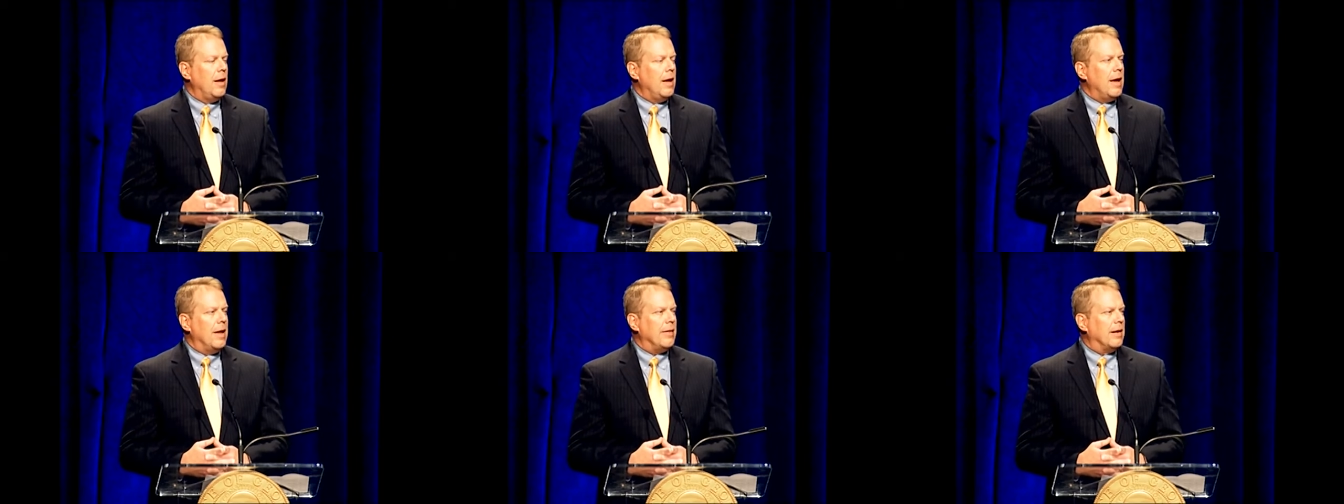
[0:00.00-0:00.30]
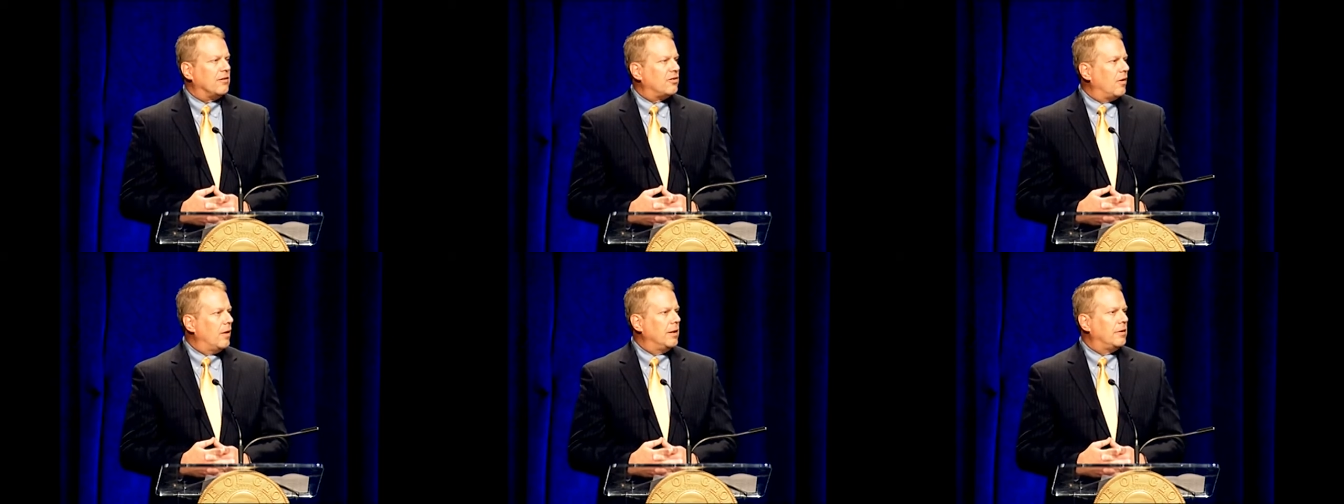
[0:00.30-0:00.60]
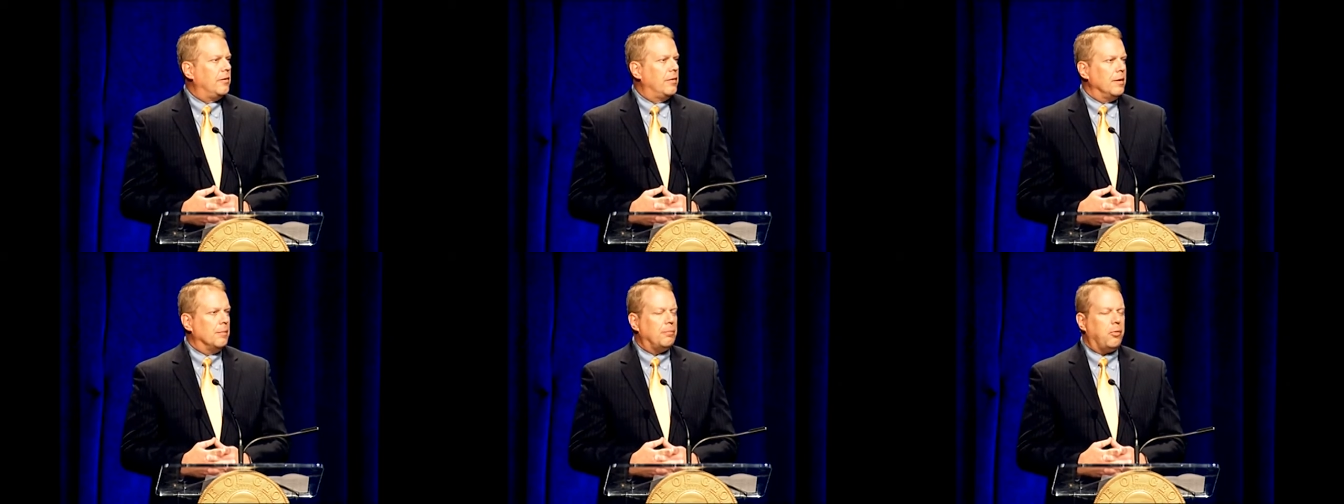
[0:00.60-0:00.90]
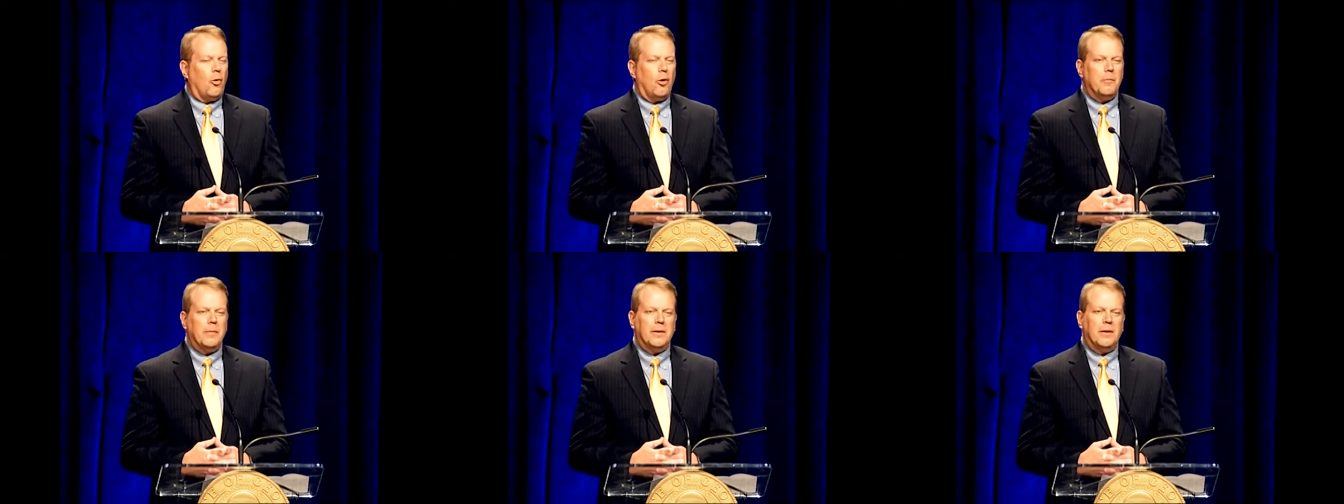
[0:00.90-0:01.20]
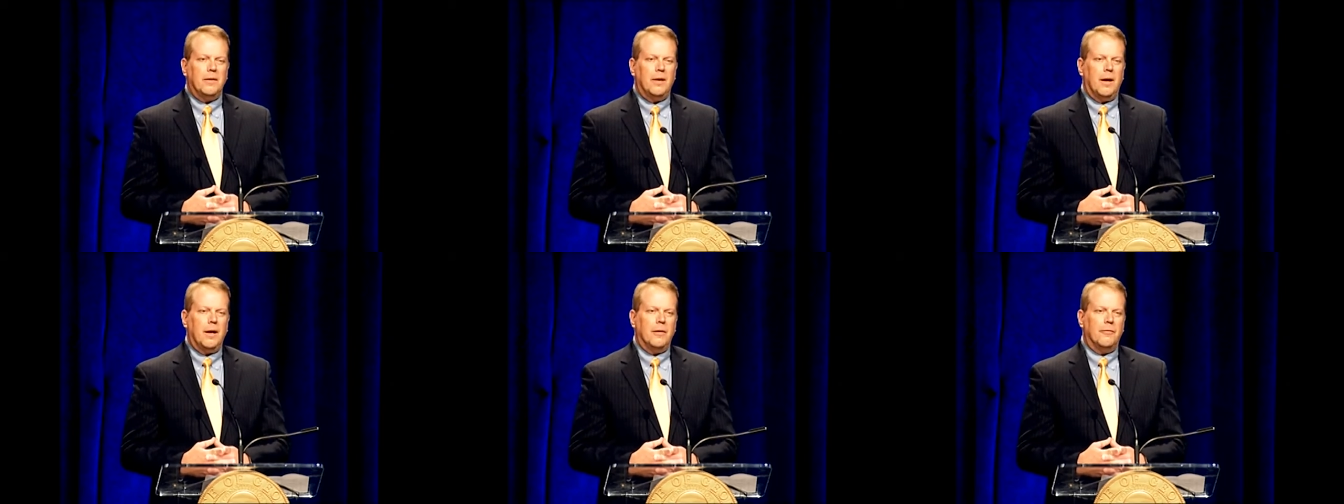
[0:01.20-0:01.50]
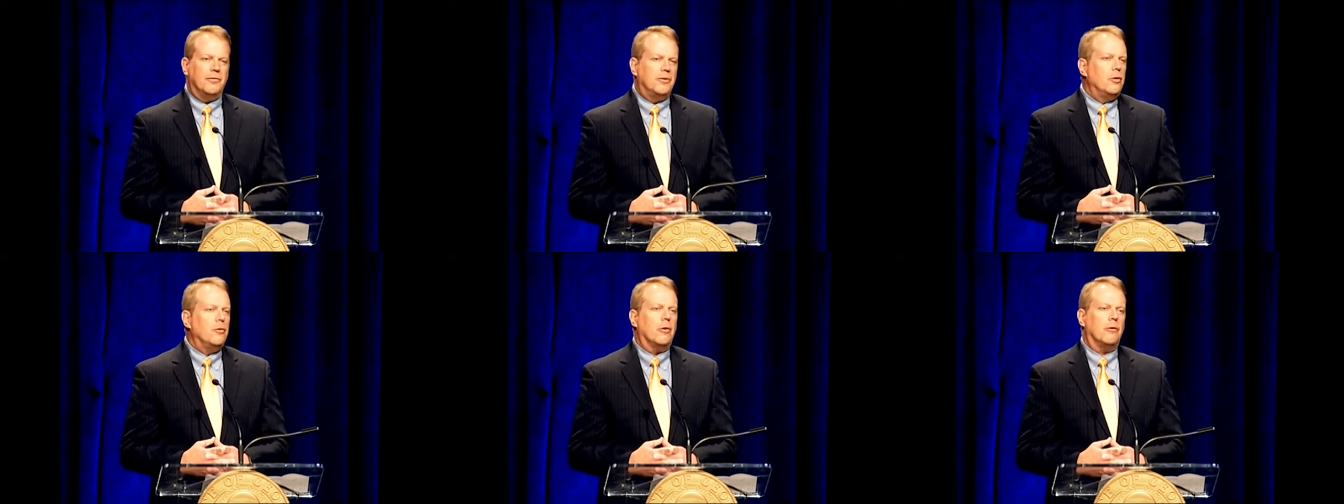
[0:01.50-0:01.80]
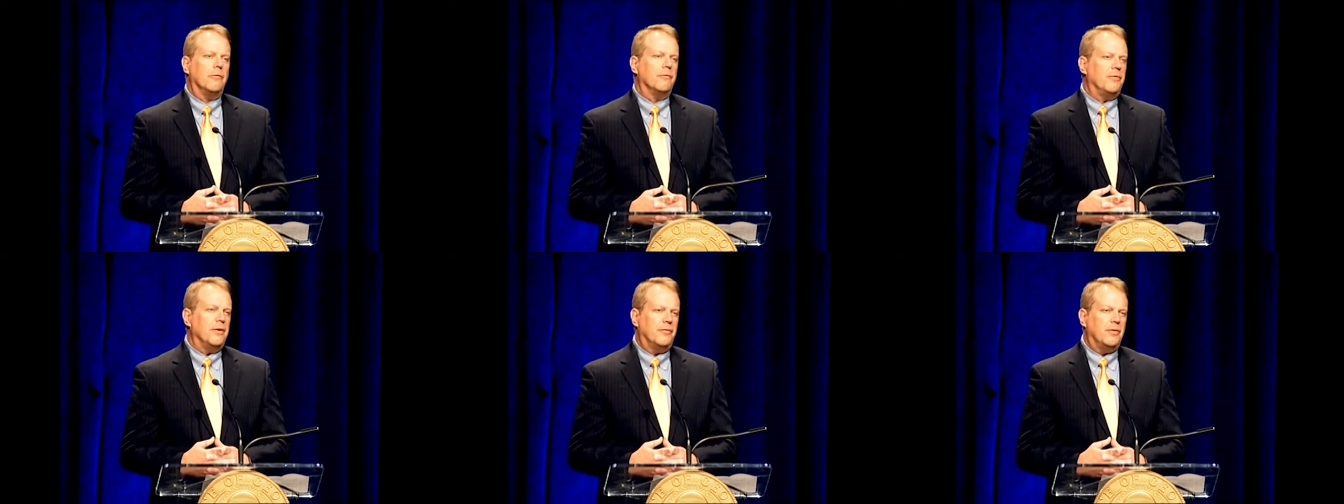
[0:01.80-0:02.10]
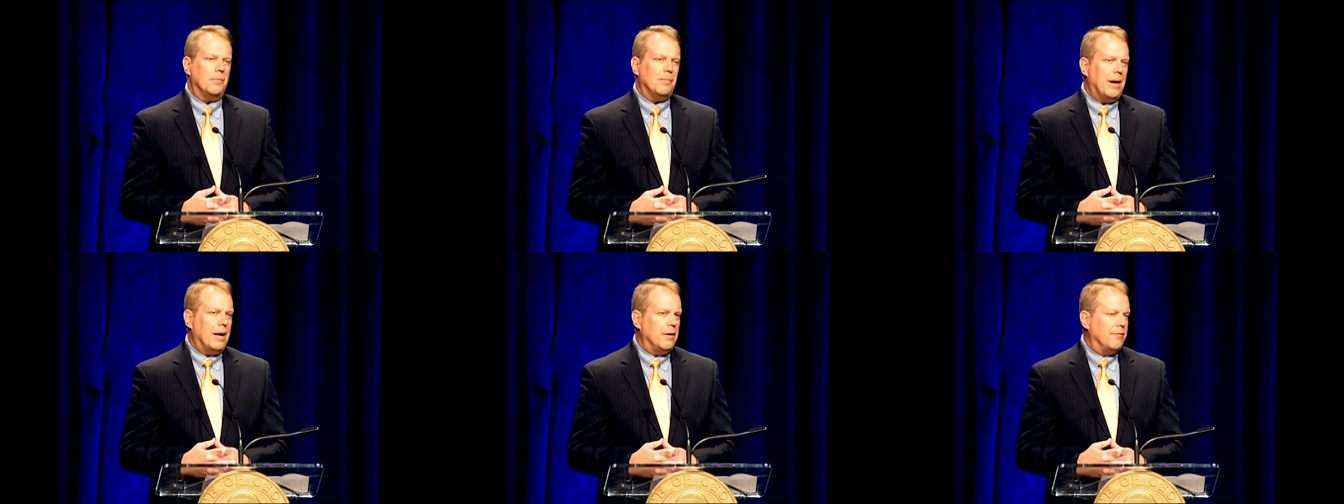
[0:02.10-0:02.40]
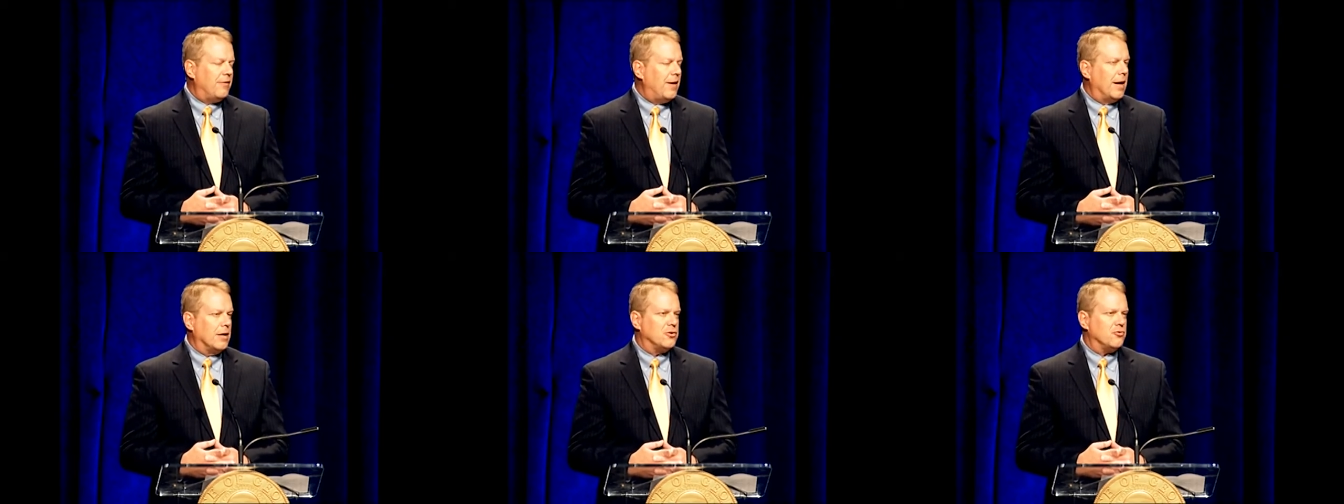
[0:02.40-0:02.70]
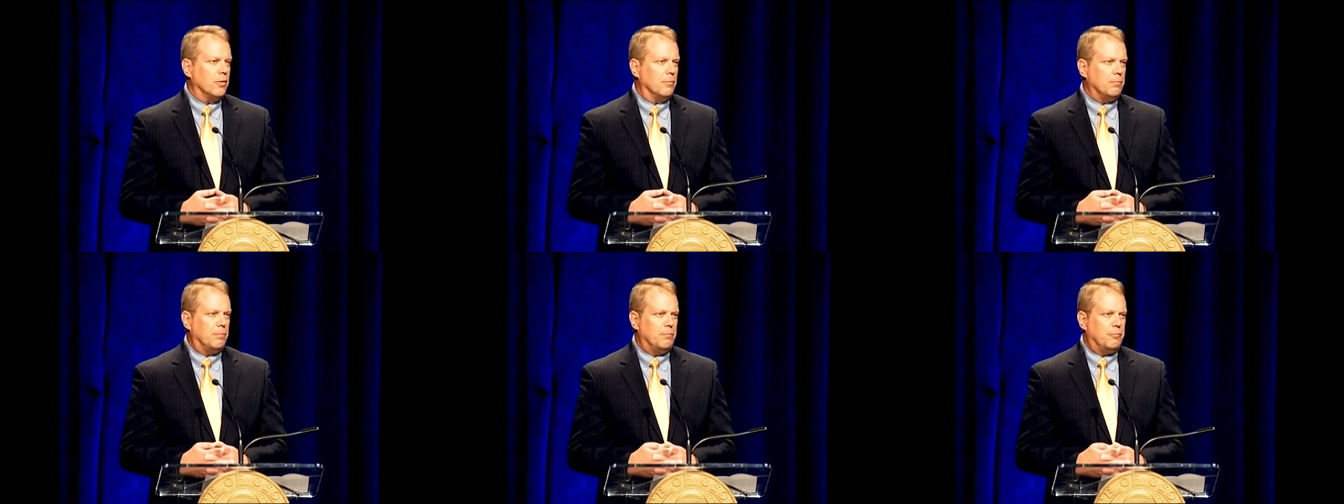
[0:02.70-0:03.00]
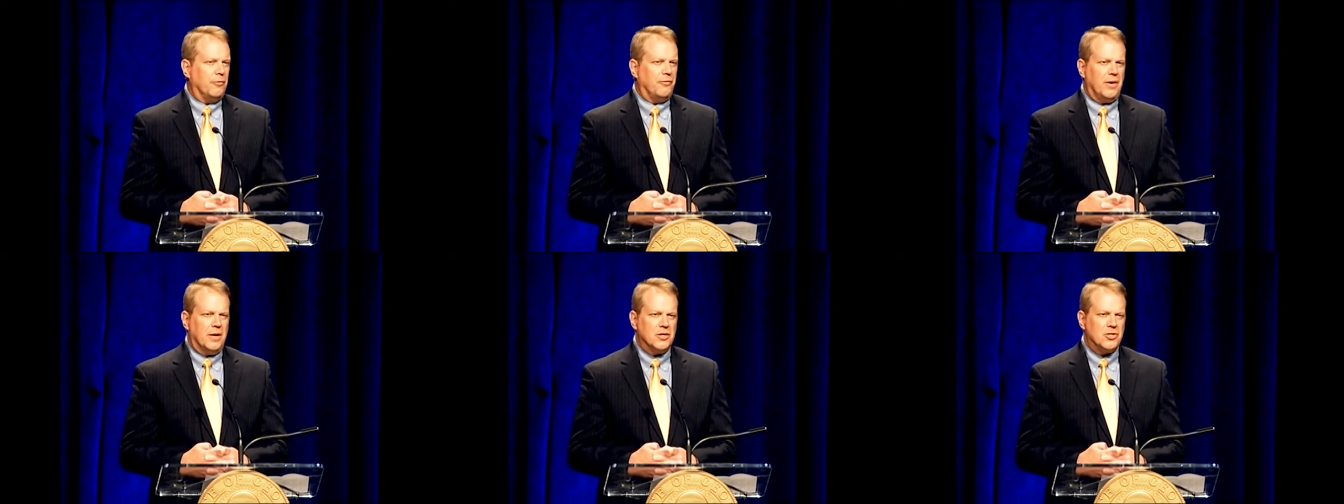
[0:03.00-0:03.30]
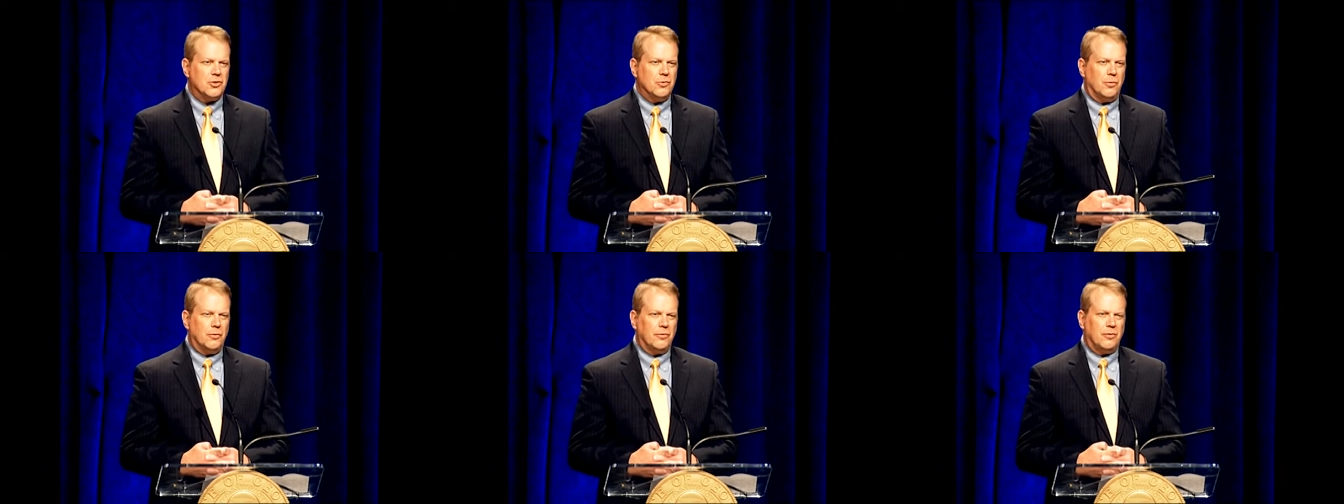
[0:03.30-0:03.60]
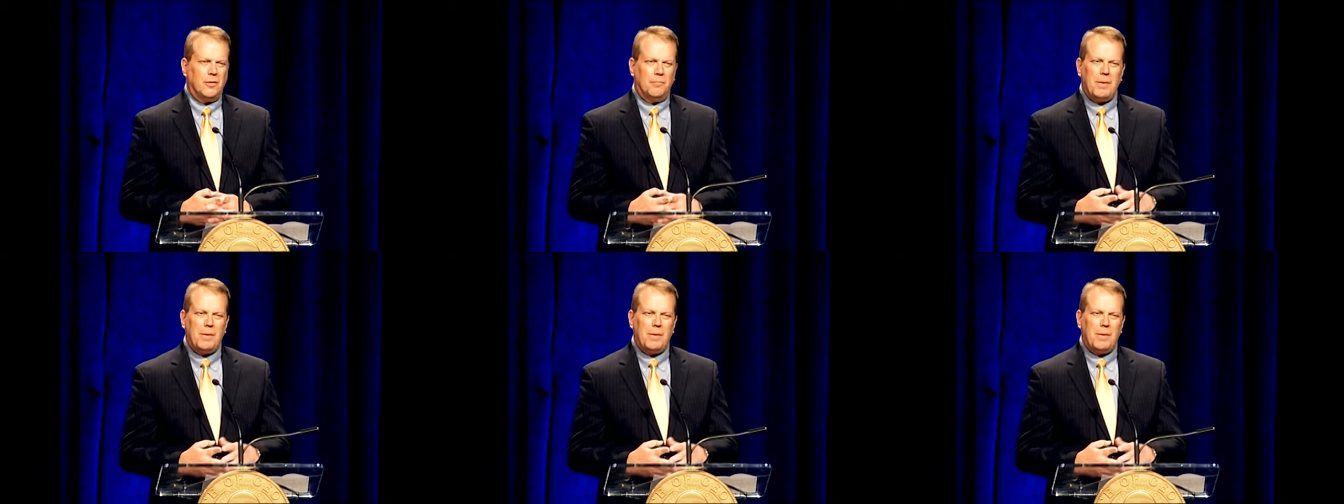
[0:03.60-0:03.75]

and that's led to the employment today of 250 manufacturing professionals,